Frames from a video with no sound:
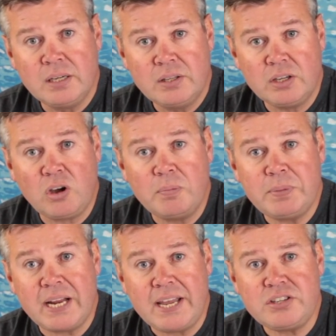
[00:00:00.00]
The
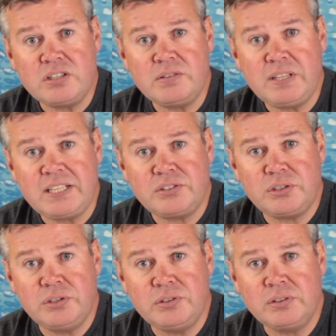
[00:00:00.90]
combination of these
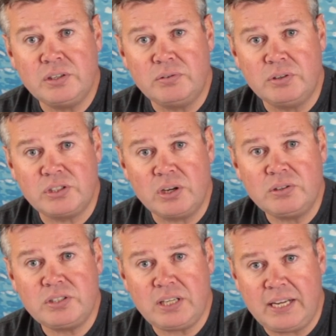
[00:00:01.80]
2
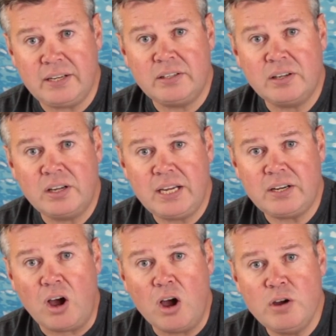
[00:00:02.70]
results in
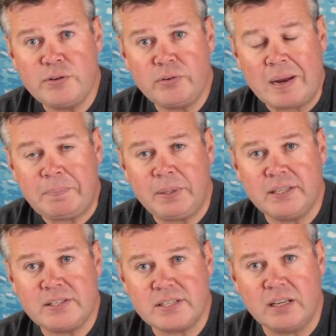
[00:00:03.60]
it overwrapping
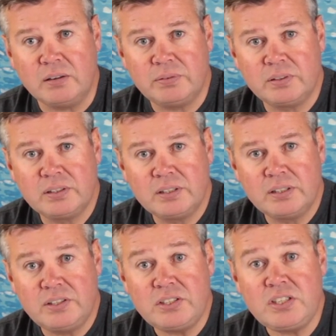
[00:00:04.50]
itself.
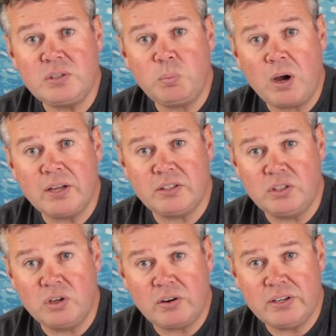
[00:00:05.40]
This is why the
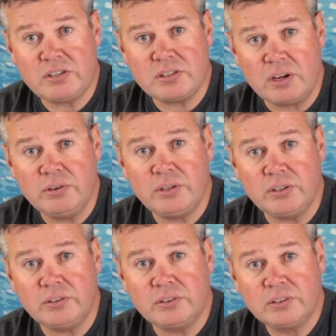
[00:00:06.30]
knot is so
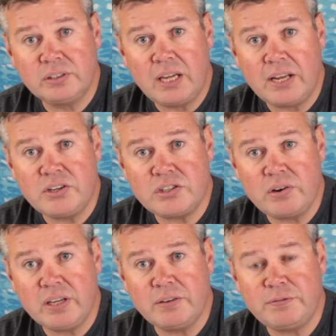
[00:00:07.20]
good and
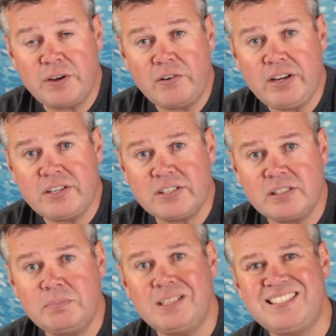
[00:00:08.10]
showing a very
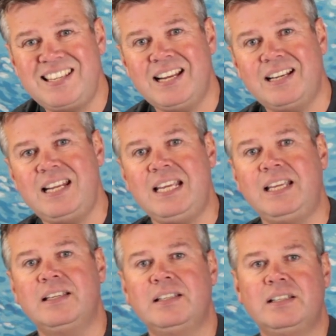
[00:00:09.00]
similar
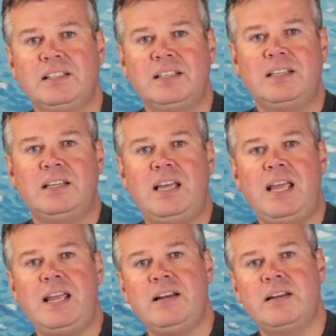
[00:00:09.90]
technique
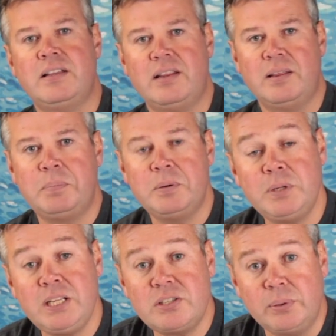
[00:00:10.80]
in the
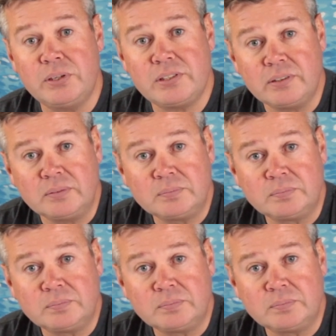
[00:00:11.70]
Bimini twist.